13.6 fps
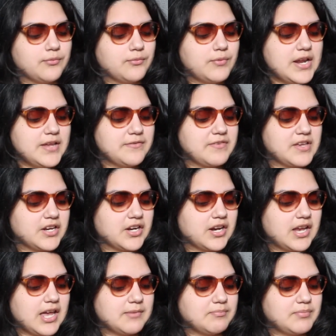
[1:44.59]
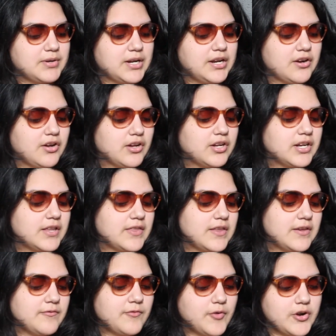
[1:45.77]
ring finger and put it on
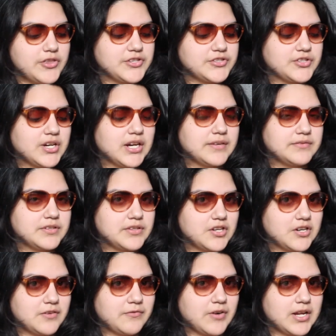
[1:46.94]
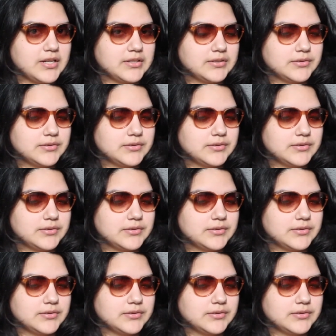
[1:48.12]
the fourth string of the third fret.